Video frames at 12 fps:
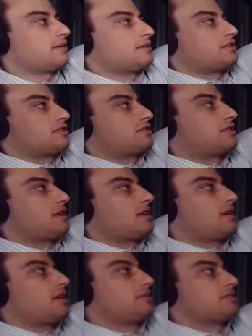just
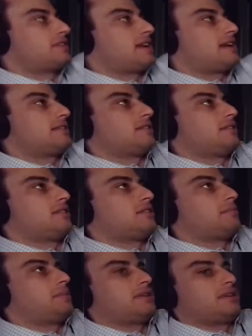understand a little
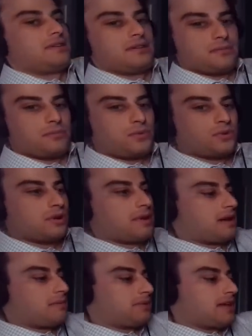bit more
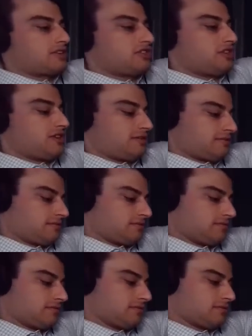about blockchain.
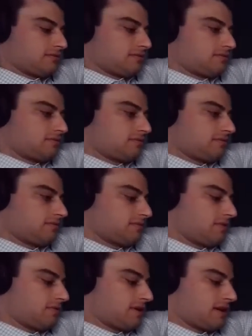
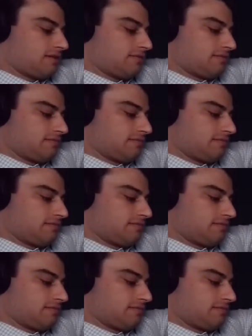Okay.